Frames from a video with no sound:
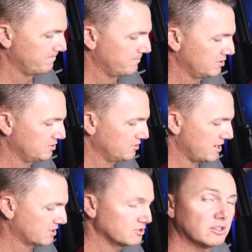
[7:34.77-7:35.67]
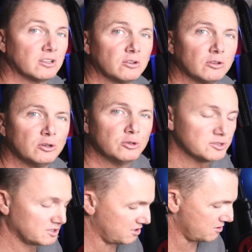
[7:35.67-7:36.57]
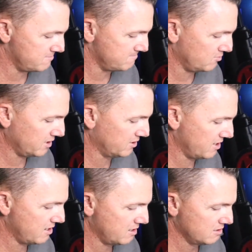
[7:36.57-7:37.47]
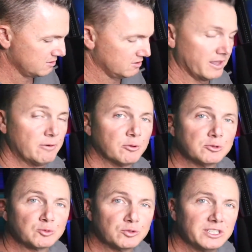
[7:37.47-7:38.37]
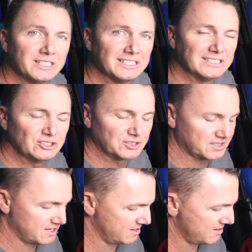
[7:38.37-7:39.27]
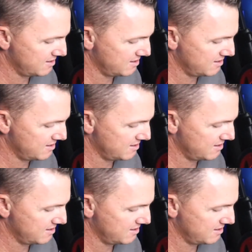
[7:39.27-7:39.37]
Hers are actually a little loose, so we'll get her. Oh, that one was really loose.